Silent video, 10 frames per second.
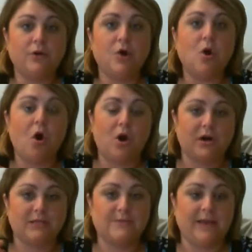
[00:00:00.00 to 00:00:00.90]
your
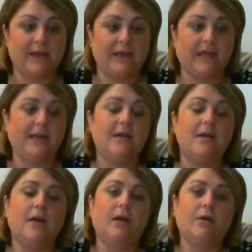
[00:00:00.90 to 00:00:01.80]
heart is beating.
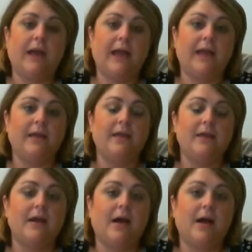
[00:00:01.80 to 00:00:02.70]
Okay,
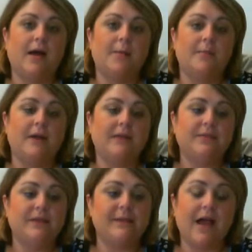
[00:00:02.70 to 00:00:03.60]
and
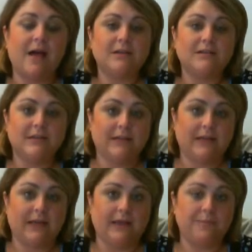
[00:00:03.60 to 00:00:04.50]
then
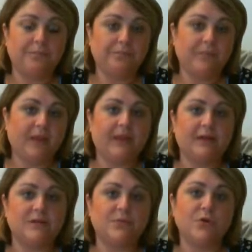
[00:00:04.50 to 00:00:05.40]
diastole
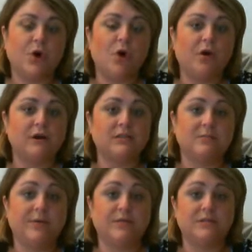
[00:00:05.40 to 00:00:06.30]
is when your heart is
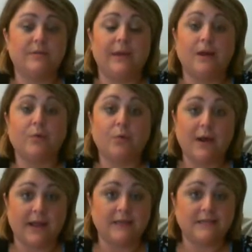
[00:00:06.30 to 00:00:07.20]
supposed to be at
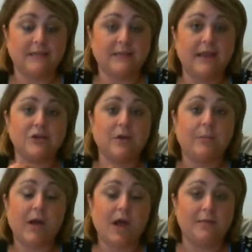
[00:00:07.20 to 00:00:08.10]
rest, and that's your
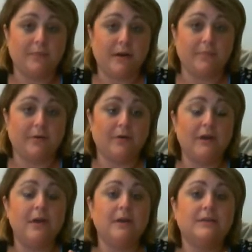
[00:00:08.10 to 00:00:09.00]
bottom number.
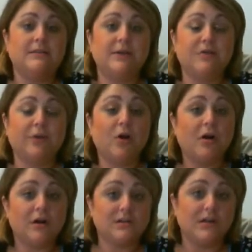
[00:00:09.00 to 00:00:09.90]
So if your
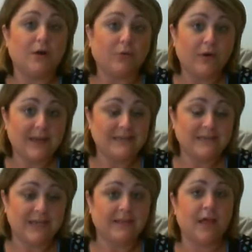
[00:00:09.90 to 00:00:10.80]
heart is not
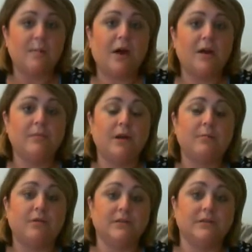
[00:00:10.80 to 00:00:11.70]
resting, that bottom
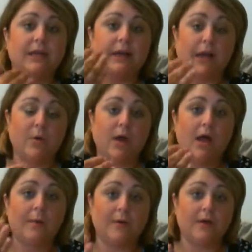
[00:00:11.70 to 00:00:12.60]
number is going to go
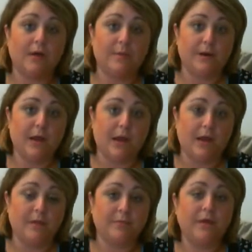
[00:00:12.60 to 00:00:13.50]
up and up and up,